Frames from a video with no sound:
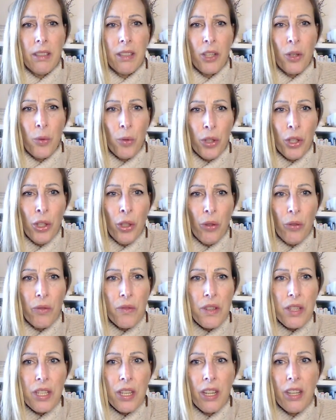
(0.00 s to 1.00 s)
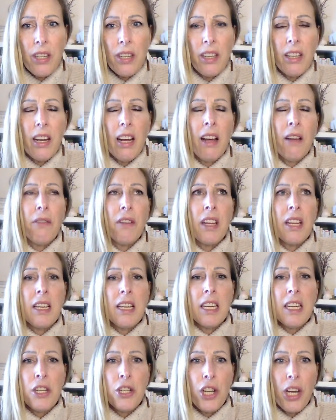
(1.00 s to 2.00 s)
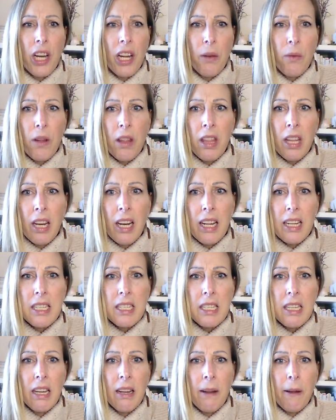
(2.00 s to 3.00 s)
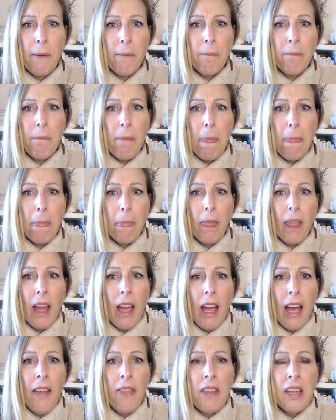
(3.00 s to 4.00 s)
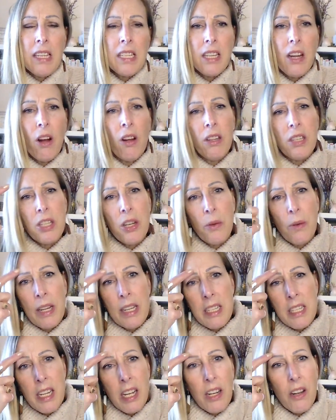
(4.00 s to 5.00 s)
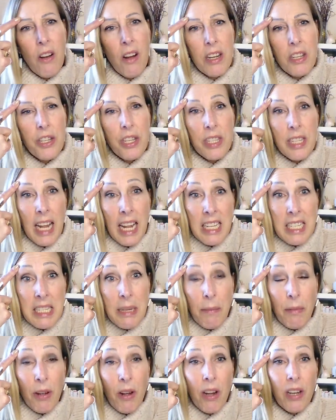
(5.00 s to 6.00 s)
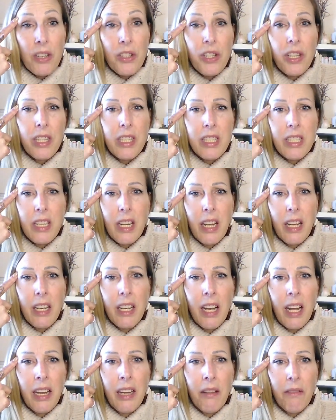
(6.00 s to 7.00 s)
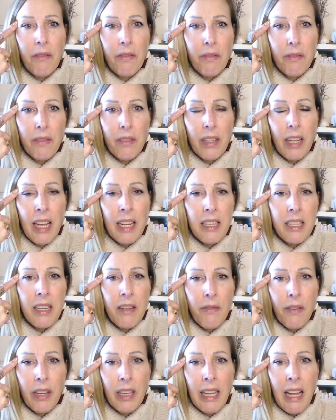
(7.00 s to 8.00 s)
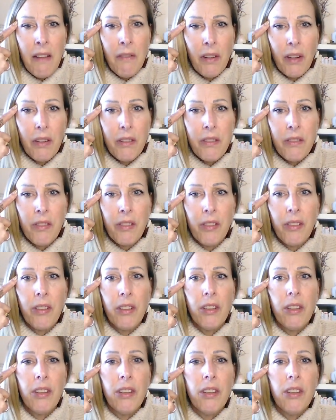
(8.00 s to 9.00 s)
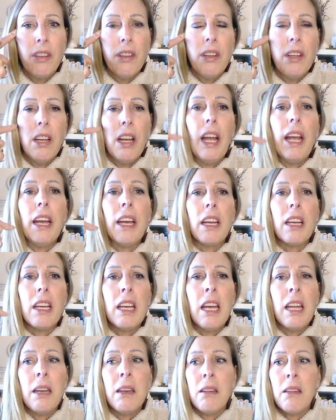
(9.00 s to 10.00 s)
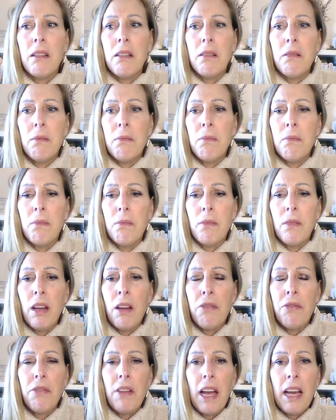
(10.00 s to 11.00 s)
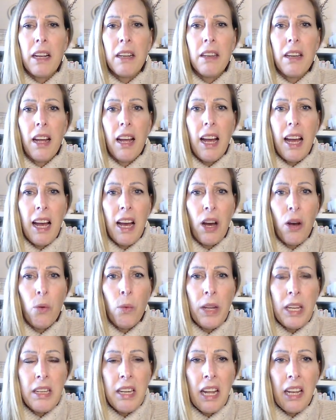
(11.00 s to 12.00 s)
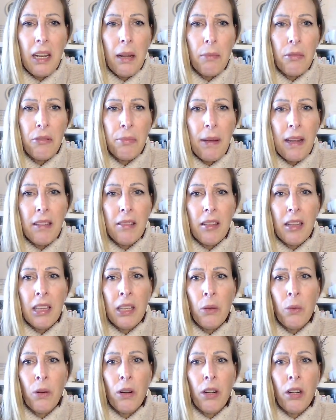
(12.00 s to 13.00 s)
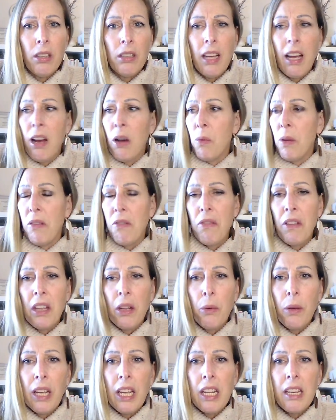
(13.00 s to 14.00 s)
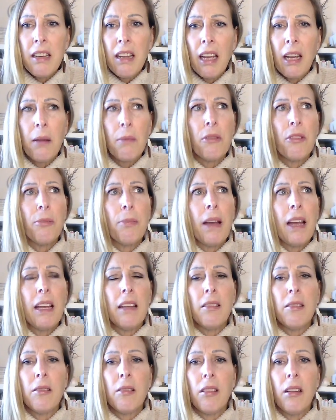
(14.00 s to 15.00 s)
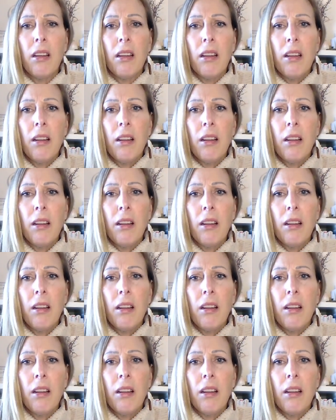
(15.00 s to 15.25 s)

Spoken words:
grooves of conditioning within us. And this also is a conscious and subconscious kind of at different levels. It can affect how we take up space in the world, how we feel we can take up space.